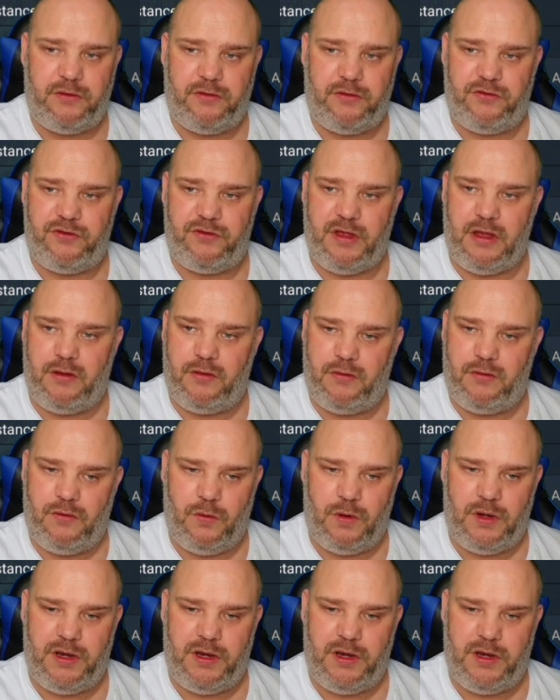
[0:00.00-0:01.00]
So
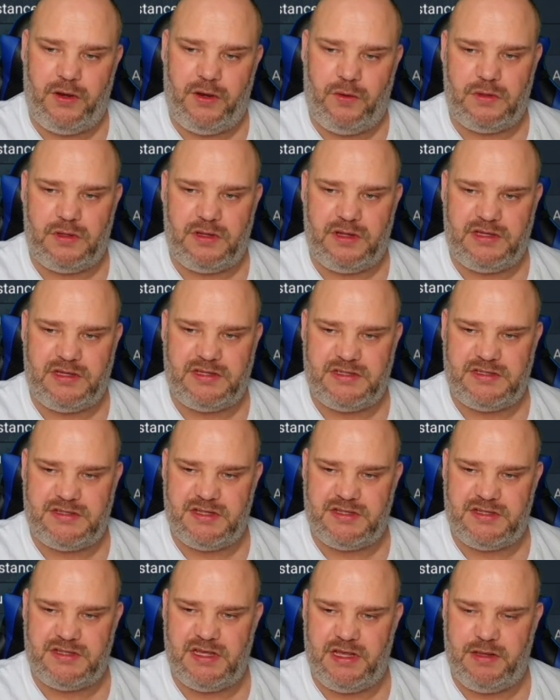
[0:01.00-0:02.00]
all in all, this is
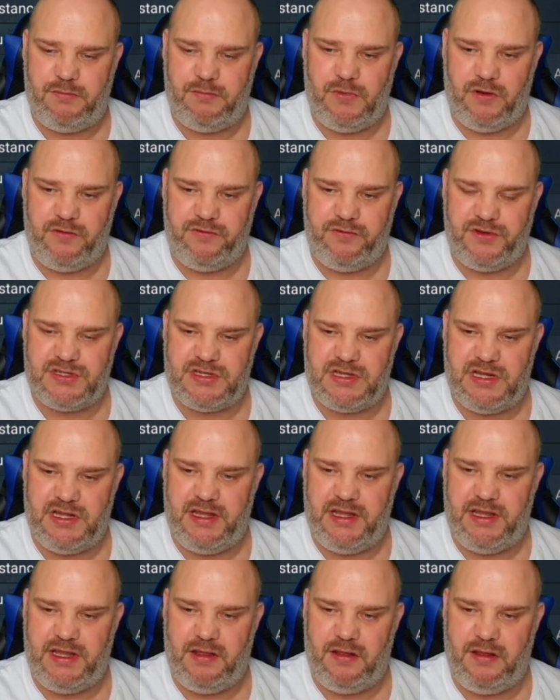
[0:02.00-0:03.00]
the team.
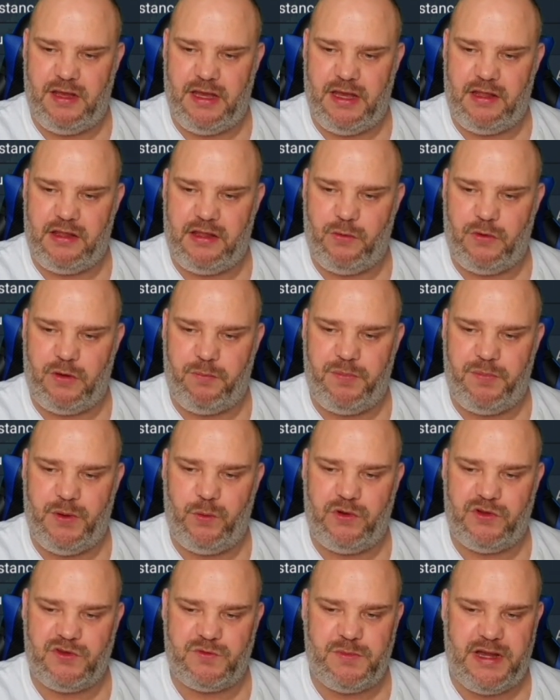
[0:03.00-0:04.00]
Obviously you want to
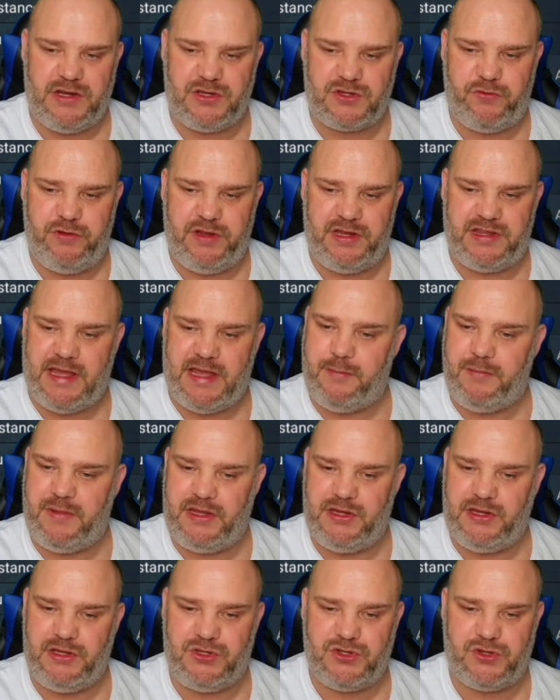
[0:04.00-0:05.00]
build as much crit
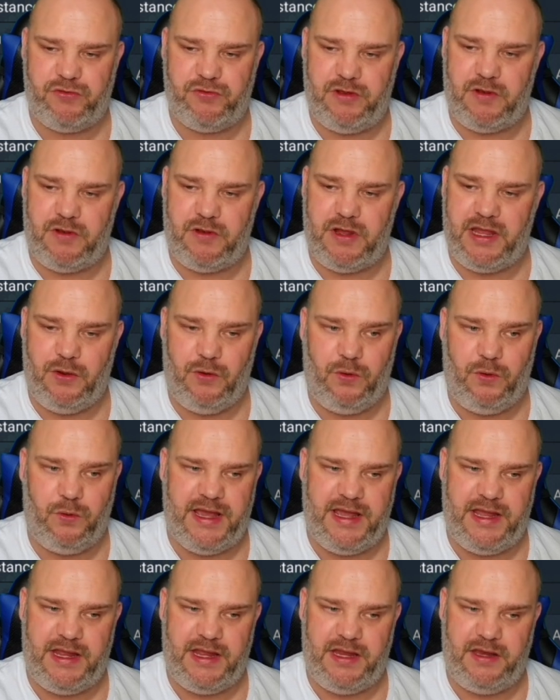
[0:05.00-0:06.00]
damage, crit rate, all
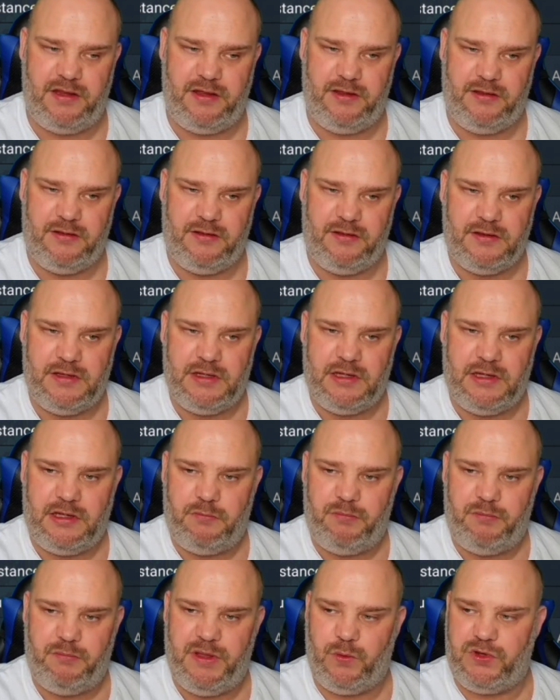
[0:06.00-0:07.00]
that into your
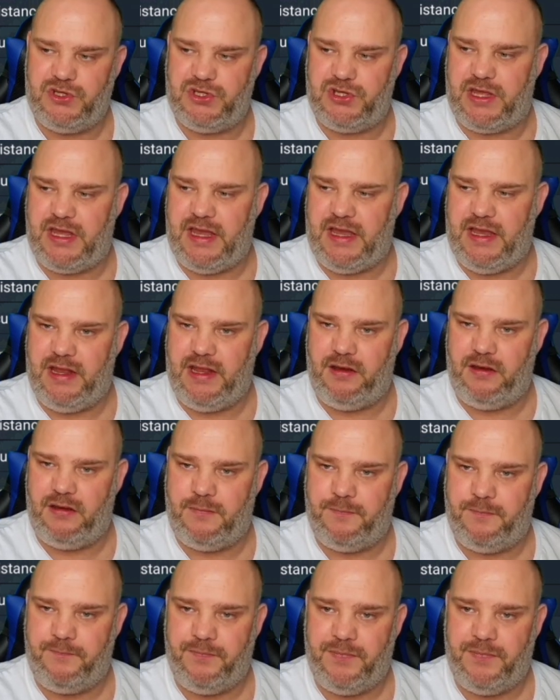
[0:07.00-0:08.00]
build as you can.